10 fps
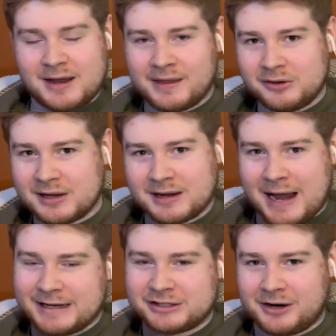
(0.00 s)
And then you can
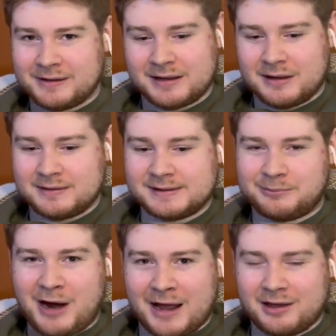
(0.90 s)
kind of start like this
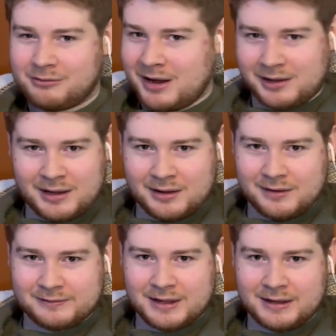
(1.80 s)
bracket ranking
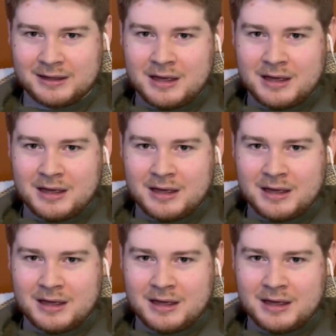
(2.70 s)
of like,